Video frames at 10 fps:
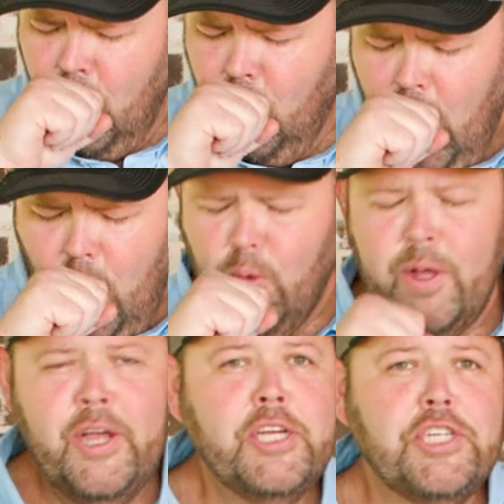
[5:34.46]
woo!
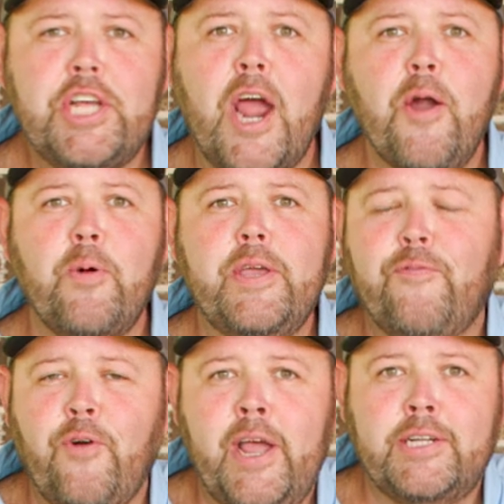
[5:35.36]
Share it with
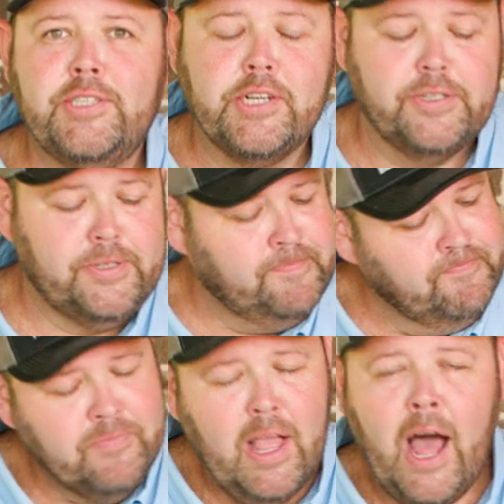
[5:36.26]
your friends, because
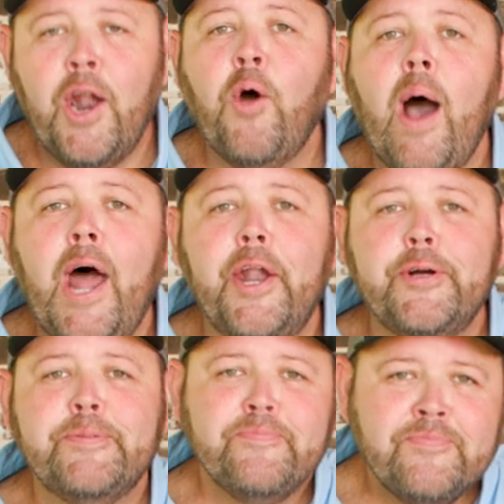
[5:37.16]
I know I
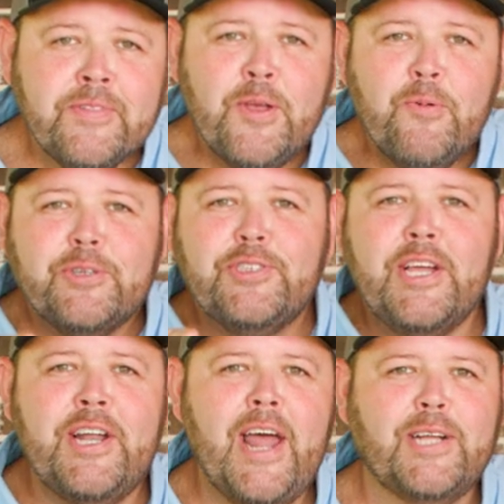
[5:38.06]
do. We'll
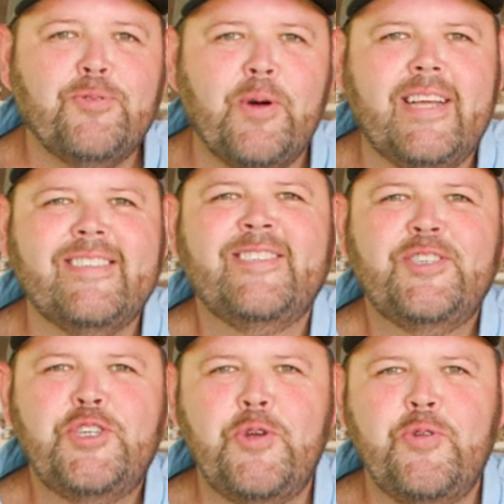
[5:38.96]
see you next week,
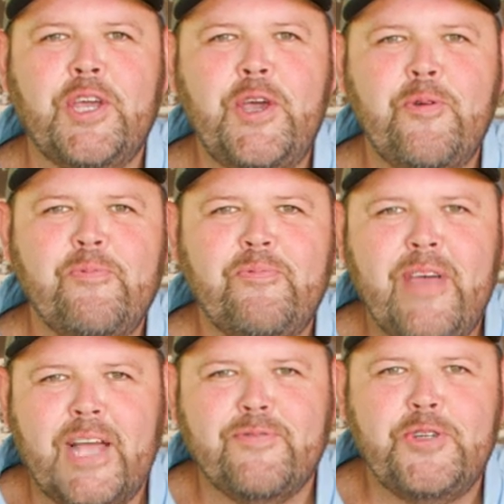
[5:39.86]
shooting the Que.
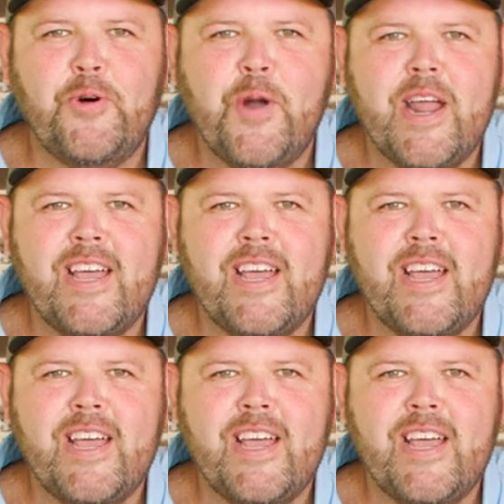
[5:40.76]
Thanks for joining